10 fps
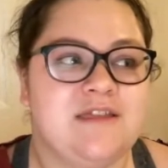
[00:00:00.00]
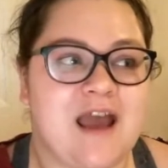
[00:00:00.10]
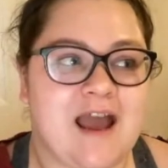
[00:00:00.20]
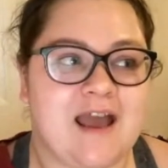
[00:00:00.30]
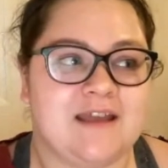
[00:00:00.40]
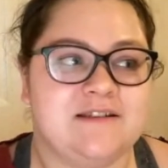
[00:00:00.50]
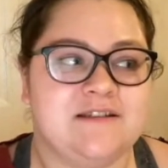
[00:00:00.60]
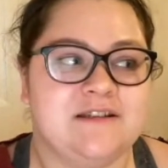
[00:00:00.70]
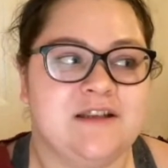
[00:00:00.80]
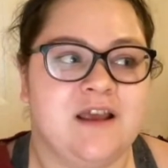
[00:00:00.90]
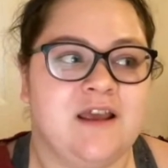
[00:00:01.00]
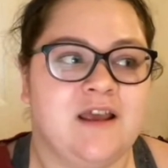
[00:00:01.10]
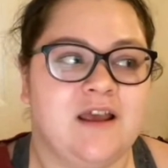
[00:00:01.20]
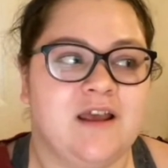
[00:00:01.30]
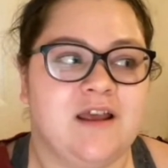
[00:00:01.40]
that
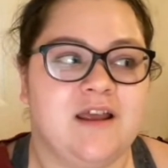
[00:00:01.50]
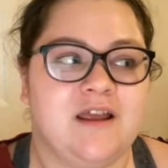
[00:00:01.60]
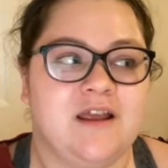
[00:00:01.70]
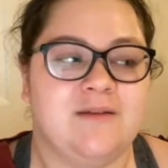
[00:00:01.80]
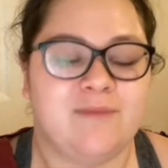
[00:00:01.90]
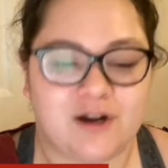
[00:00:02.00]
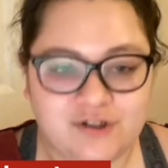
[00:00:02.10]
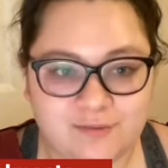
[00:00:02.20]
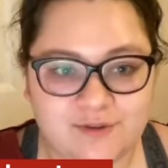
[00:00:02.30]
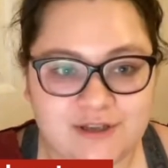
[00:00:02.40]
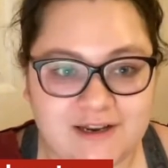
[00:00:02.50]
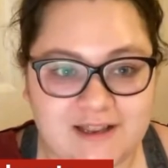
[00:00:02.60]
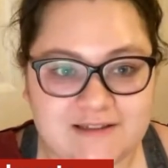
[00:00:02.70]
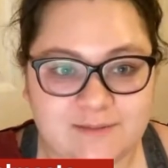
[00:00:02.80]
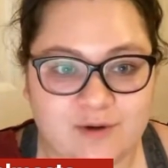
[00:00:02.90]
Markstrom was going to
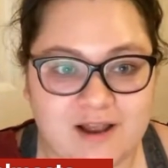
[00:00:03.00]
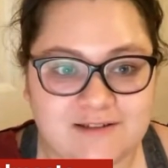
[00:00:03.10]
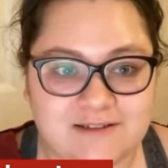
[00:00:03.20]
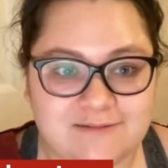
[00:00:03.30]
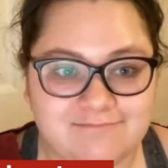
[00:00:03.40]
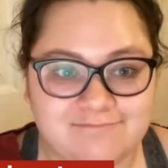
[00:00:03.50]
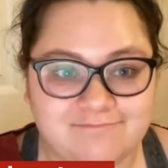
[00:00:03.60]
get some rest.